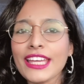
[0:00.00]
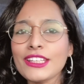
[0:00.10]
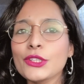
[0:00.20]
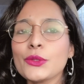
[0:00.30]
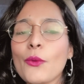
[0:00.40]

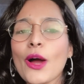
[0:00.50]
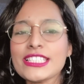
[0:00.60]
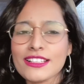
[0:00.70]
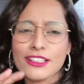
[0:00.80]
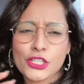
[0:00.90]
and you
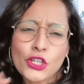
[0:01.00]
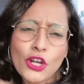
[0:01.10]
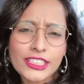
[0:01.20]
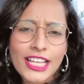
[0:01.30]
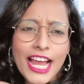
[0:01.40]
want a
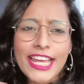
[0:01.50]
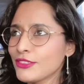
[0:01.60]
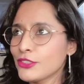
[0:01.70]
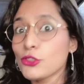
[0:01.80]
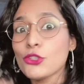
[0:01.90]
short
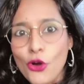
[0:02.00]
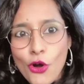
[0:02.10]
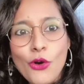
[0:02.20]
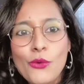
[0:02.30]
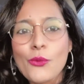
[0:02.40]
guide to
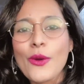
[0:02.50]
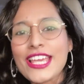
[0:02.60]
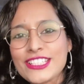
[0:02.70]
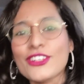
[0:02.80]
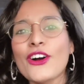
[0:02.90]
know where
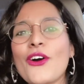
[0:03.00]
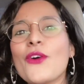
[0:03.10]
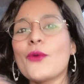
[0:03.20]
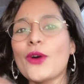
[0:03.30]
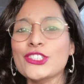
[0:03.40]
to go,
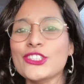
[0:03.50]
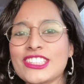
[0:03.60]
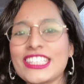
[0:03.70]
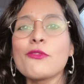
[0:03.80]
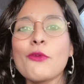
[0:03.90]
what to
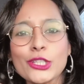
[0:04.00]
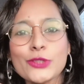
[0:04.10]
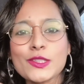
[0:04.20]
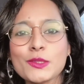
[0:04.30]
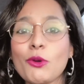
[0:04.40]
see, what to
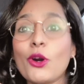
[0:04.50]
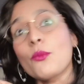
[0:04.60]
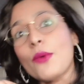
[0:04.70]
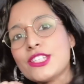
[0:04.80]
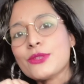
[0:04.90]
explore,
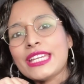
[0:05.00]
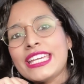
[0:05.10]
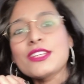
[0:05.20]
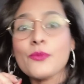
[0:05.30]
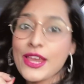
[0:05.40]
where to
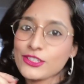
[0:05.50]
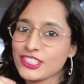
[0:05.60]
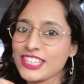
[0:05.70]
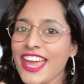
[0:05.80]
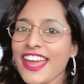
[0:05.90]
eat, where to
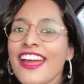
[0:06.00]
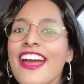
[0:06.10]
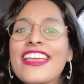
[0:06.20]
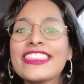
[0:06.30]
stay,